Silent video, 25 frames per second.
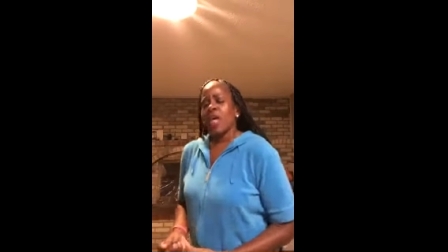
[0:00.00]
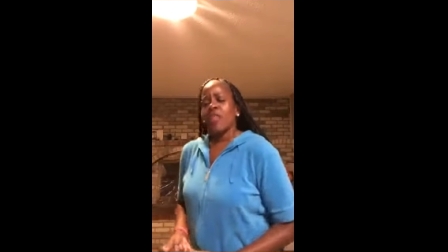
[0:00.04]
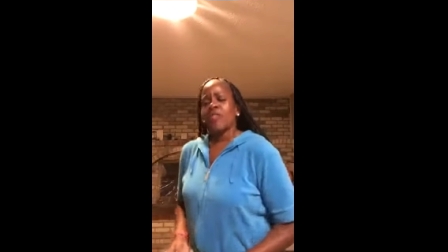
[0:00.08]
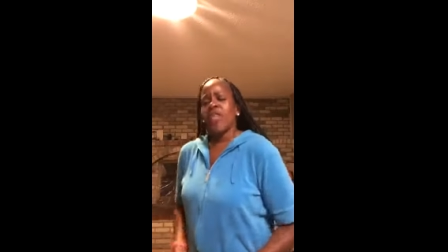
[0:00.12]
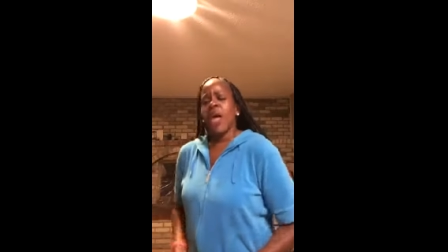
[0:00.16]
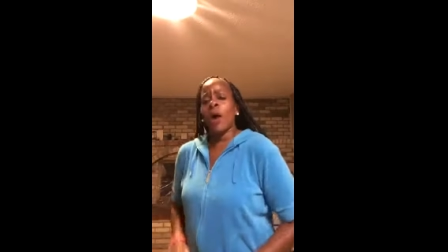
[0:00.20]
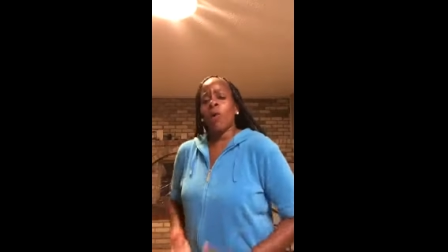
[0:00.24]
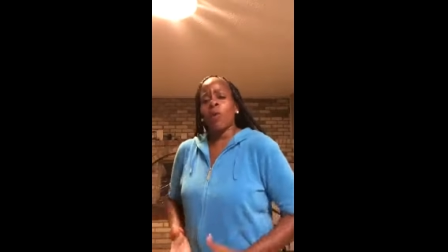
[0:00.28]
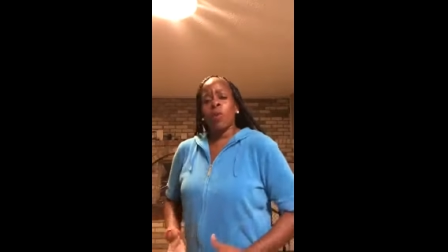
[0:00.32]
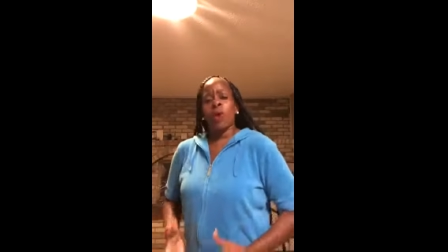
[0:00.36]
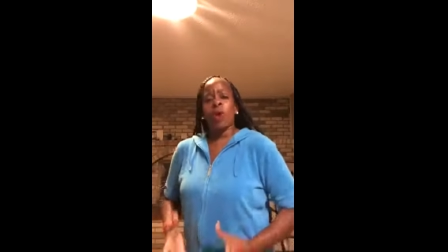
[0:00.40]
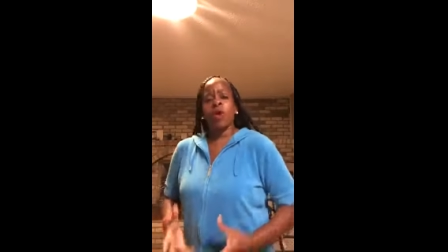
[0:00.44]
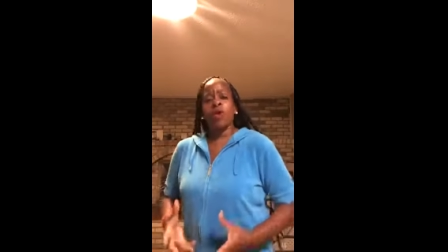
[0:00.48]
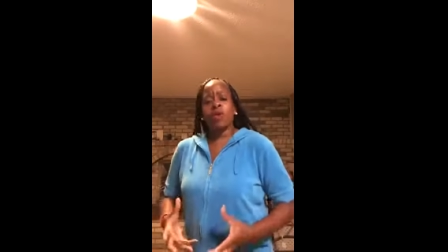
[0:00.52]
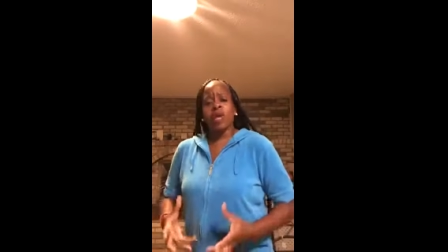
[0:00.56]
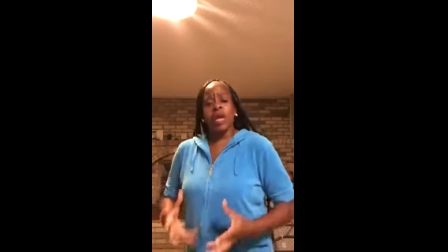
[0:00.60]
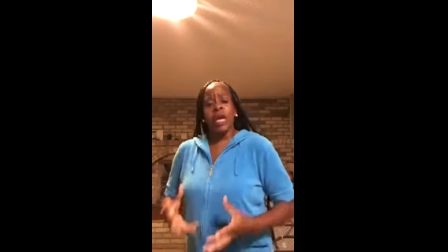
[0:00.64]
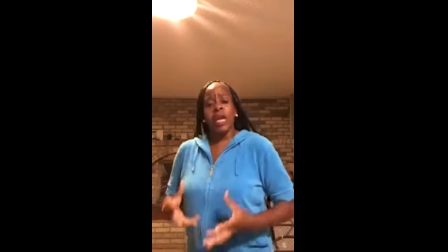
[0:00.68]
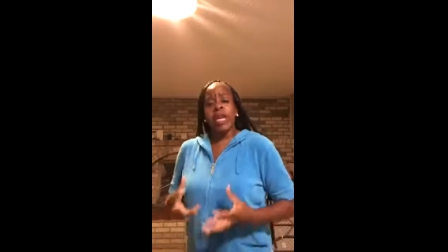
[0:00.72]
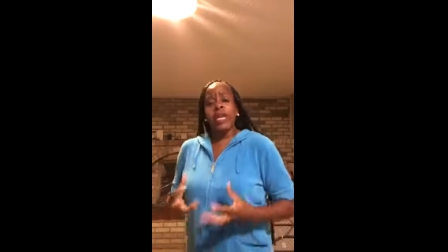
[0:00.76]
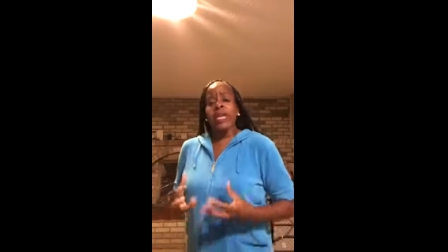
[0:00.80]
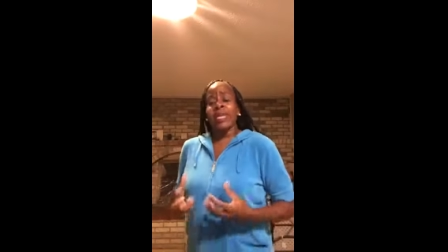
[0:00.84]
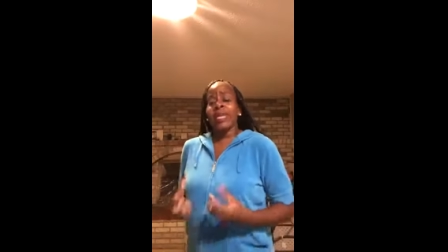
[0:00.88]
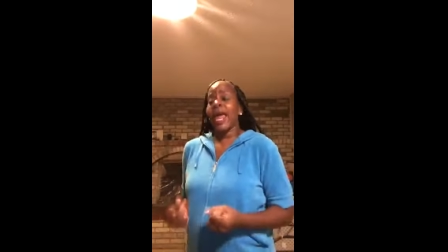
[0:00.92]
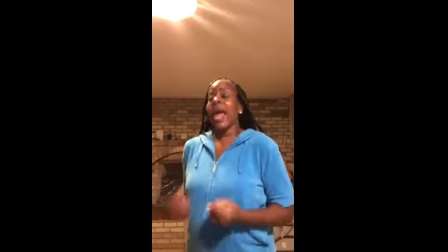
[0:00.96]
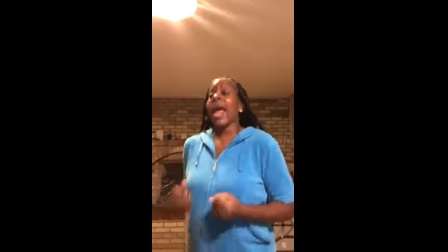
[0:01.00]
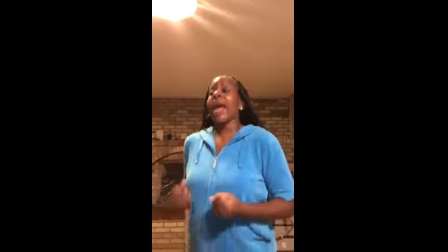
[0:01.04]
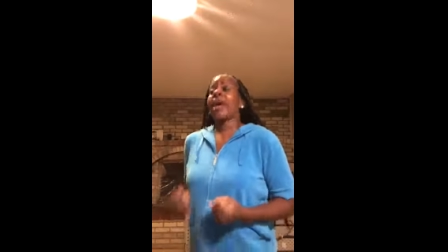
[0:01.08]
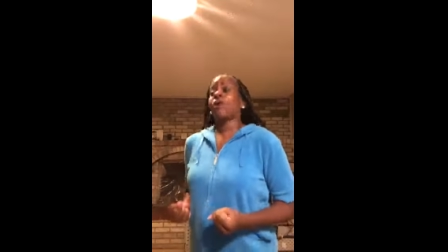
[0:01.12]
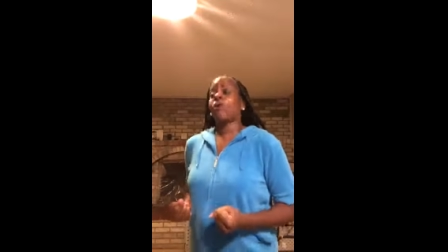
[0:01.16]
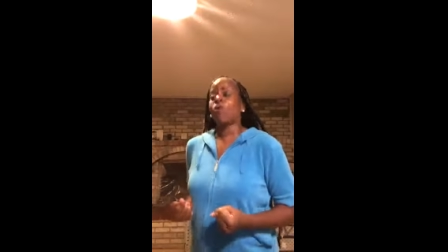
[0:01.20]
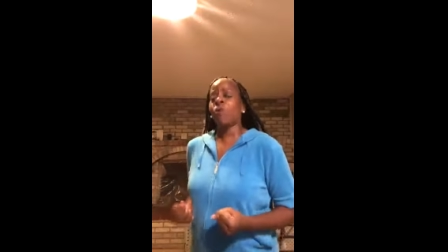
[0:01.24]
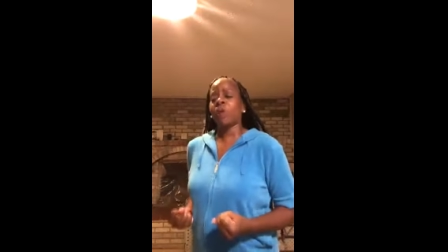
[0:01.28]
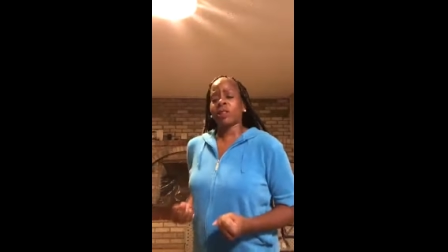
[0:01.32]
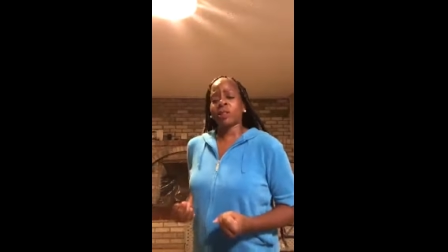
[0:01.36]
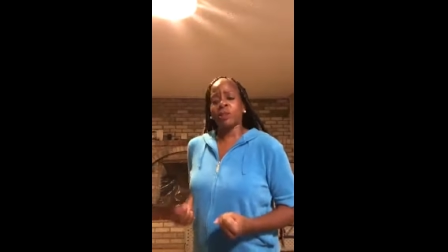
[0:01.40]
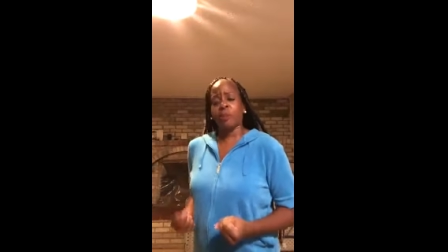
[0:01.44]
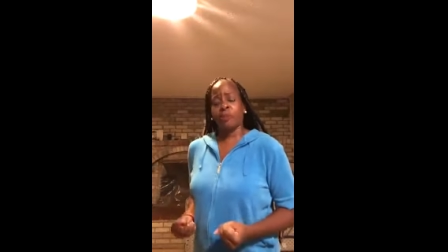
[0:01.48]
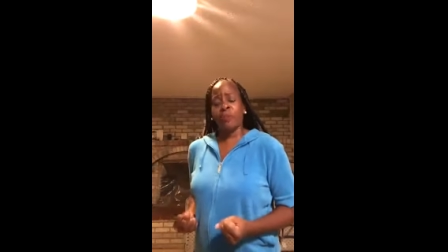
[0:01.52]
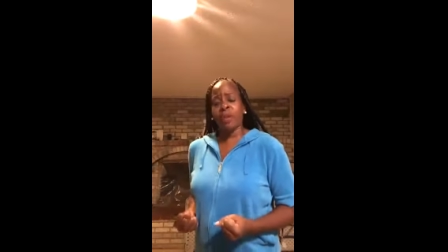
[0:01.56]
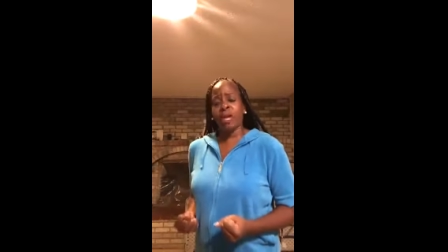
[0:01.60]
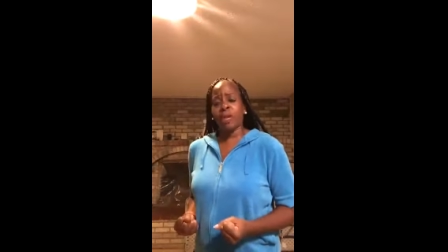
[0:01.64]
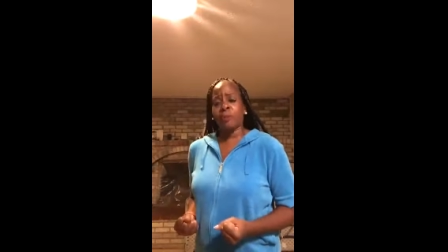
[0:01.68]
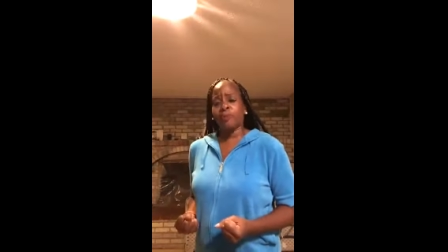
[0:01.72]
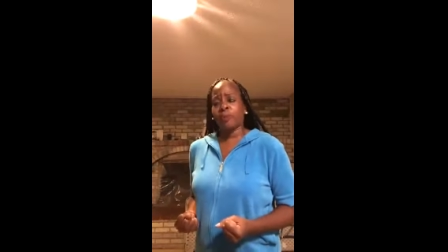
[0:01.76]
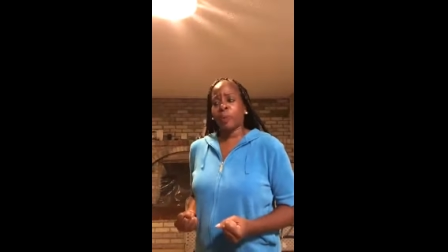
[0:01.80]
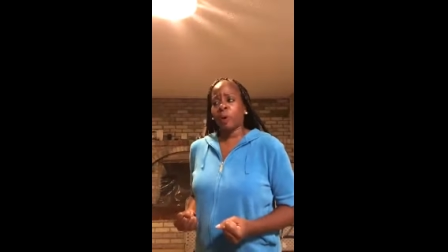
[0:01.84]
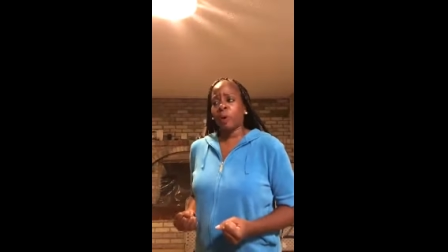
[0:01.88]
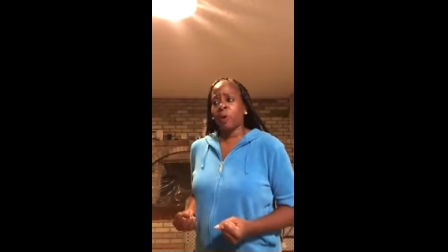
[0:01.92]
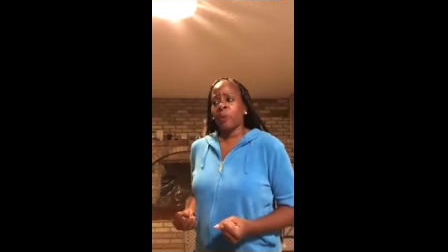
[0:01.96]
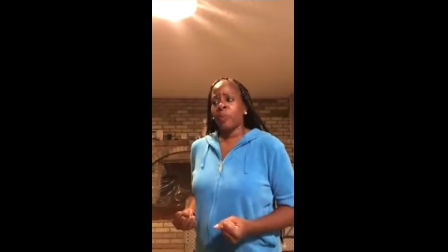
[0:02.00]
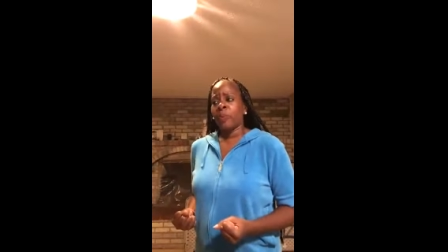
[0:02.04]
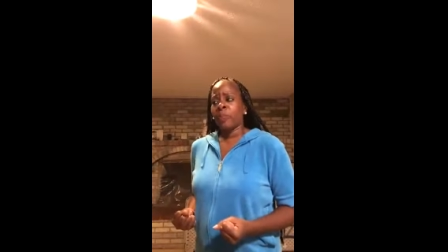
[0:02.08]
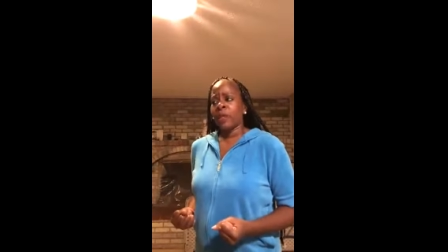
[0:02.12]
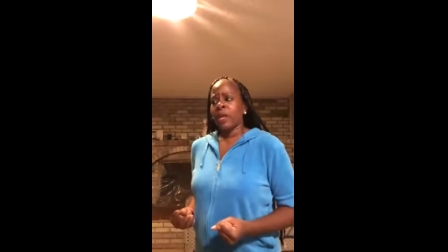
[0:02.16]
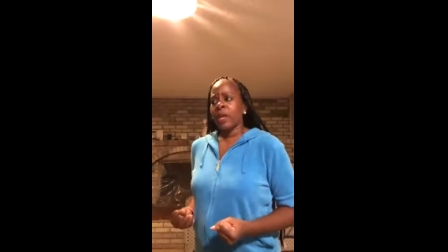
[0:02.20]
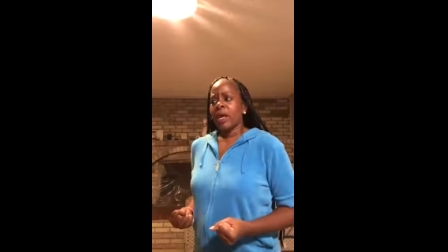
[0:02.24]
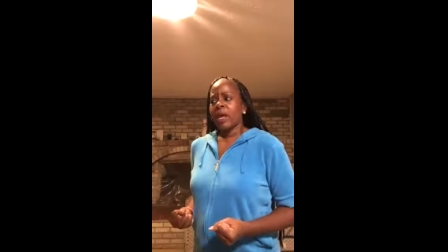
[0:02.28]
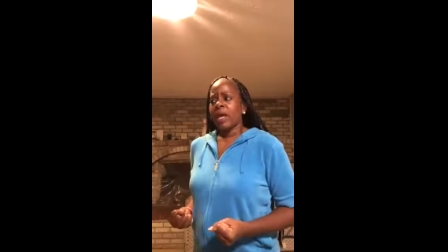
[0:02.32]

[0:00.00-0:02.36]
that will connect with the people